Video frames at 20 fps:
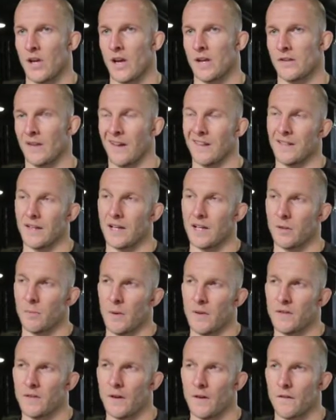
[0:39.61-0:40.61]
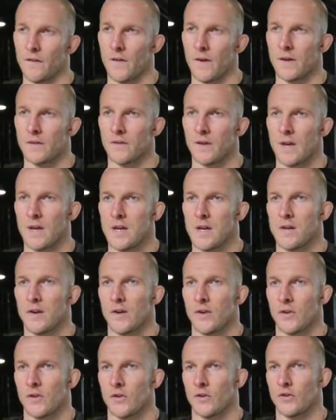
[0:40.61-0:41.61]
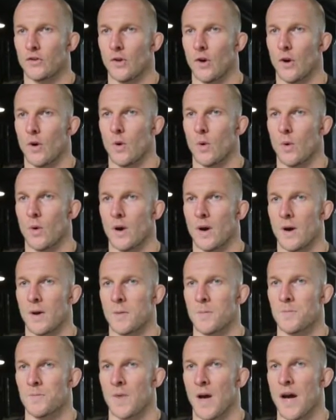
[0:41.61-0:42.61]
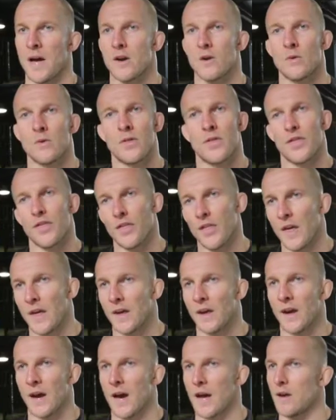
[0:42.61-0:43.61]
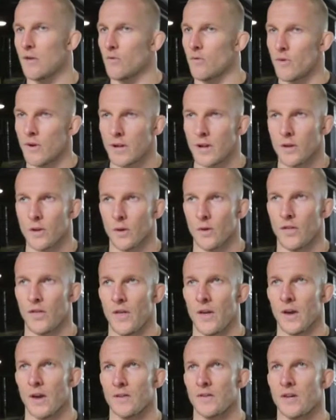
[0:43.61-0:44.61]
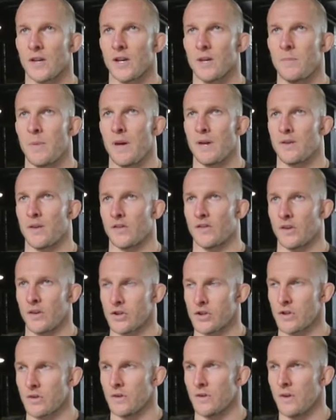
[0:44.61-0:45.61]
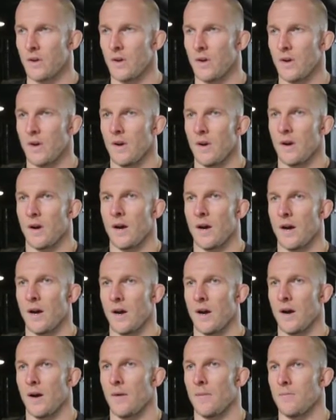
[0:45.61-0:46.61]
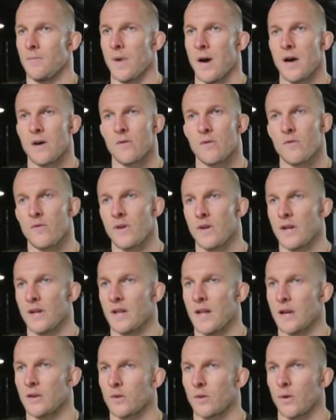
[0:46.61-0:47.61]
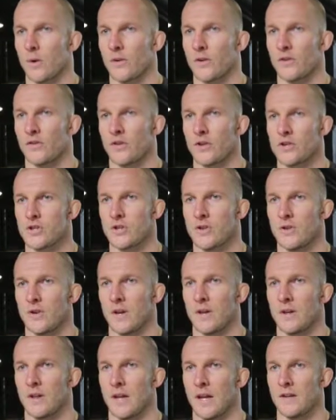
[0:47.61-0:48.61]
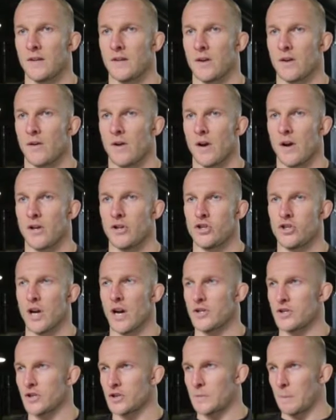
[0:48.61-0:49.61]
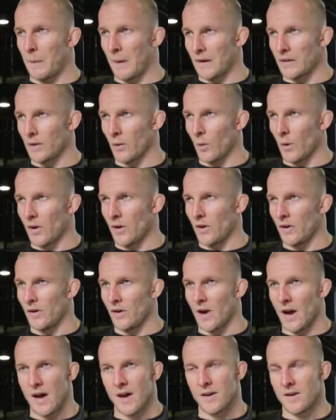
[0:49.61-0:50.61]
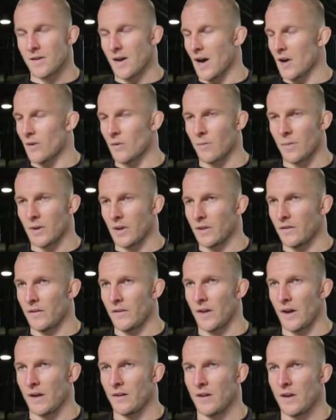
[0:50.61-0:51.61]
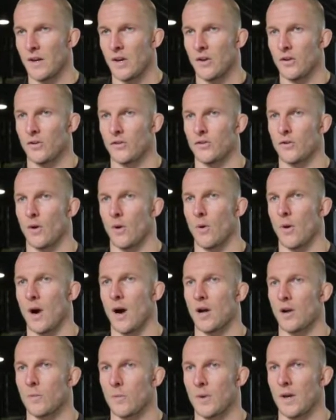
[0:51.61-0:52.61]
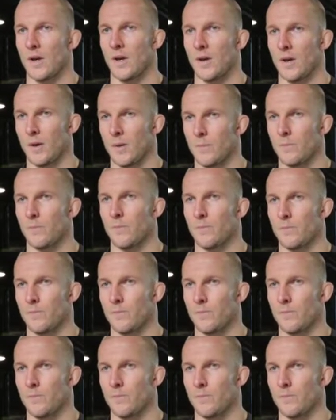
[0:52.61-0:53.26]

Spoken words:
yet a little bit different. So I really don't think it's going to be a decision. I don't really like to go to decision and let the judges pick the winner. I don't believe in that. So I'll be